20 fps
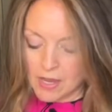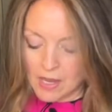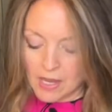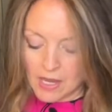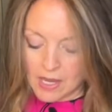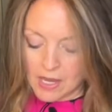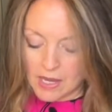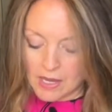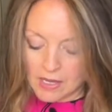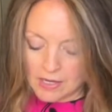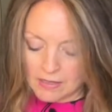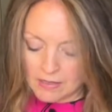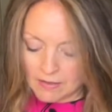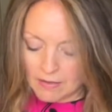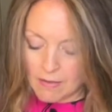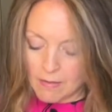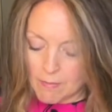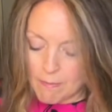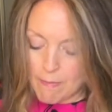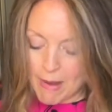in
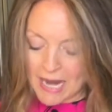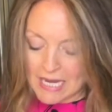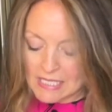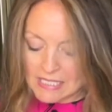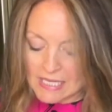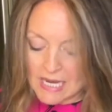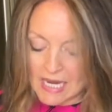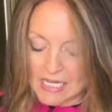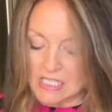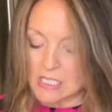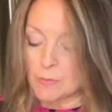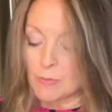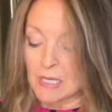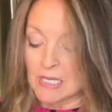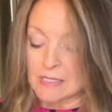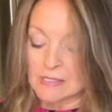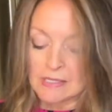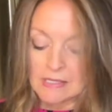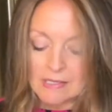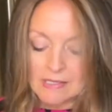bite-sized
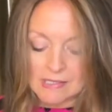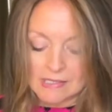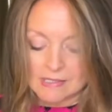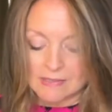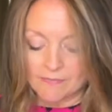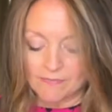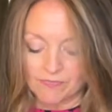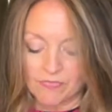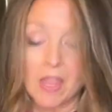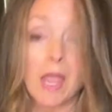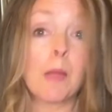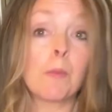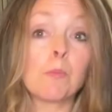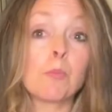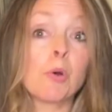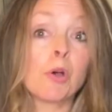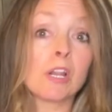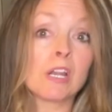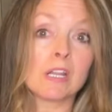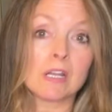pieces
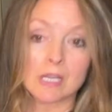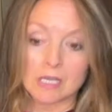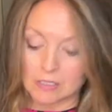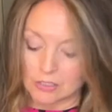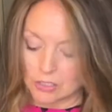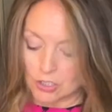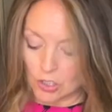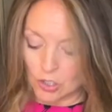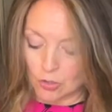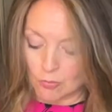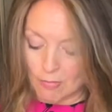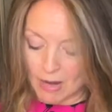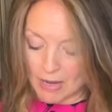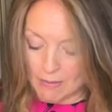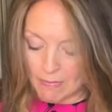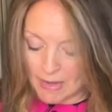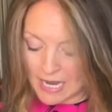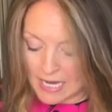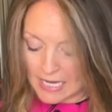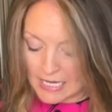and put it into my
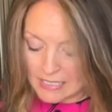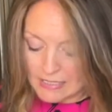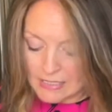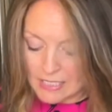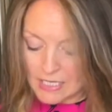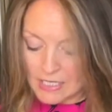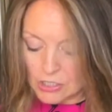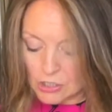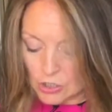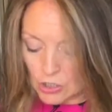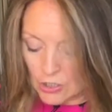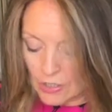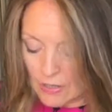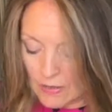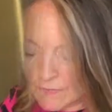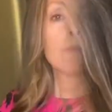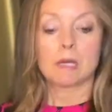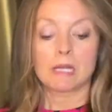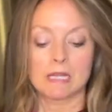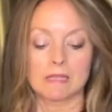baking dish.
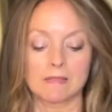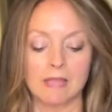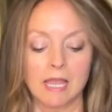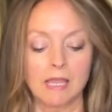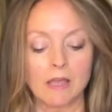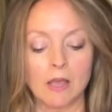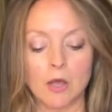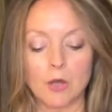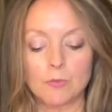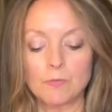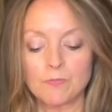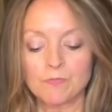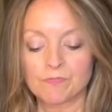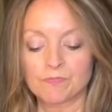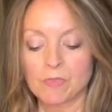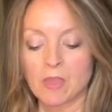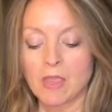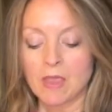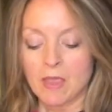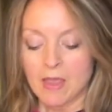But in they go.
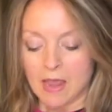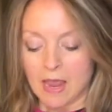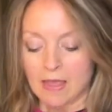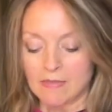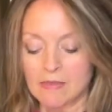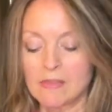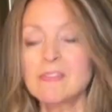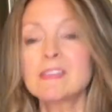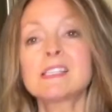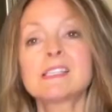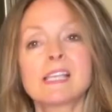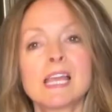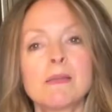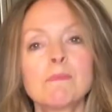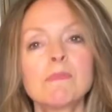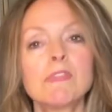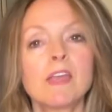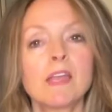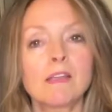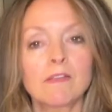And then the
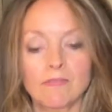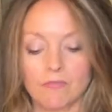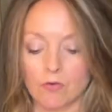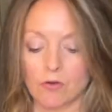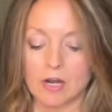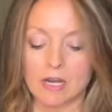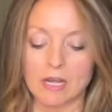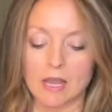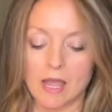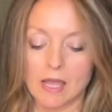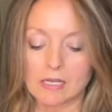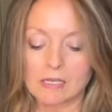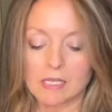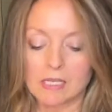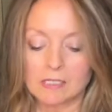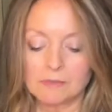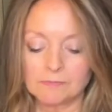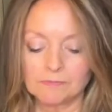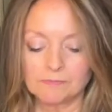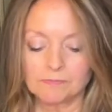same thing for an
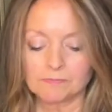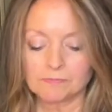onion.